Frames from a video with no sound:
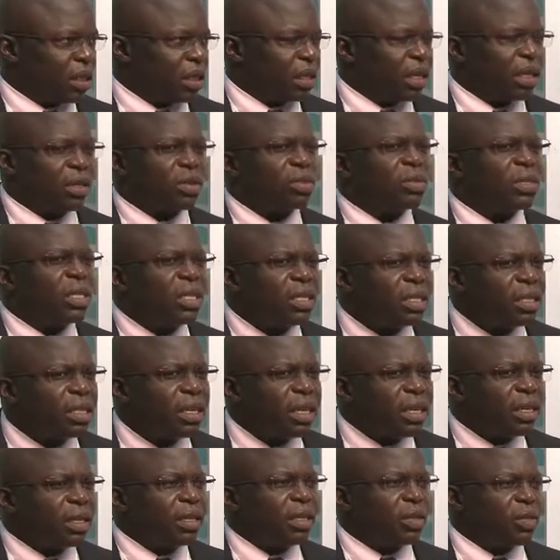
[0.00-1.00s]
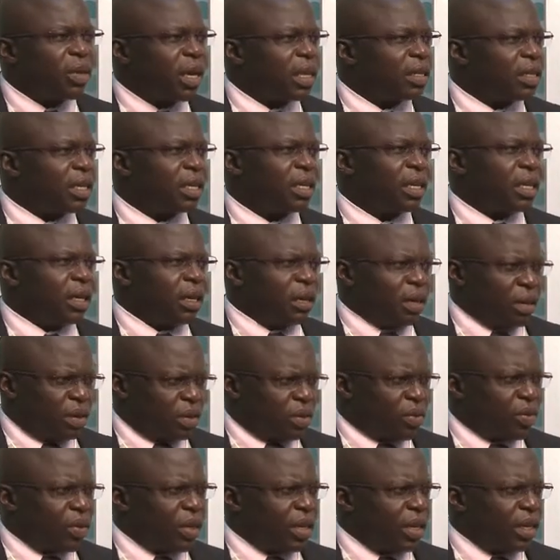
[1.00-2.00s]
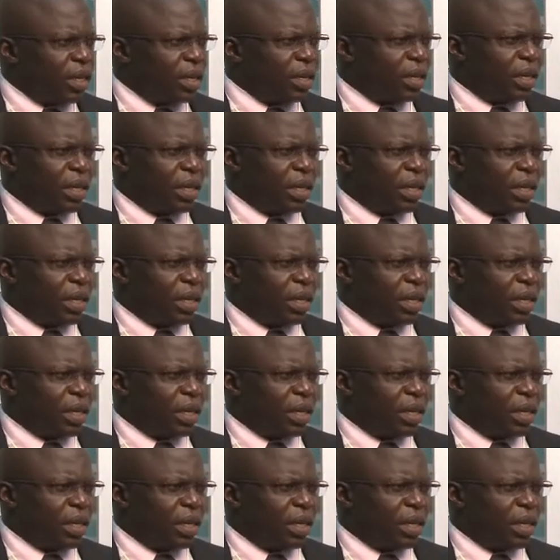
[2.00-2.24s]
Yeah, so this is why I say really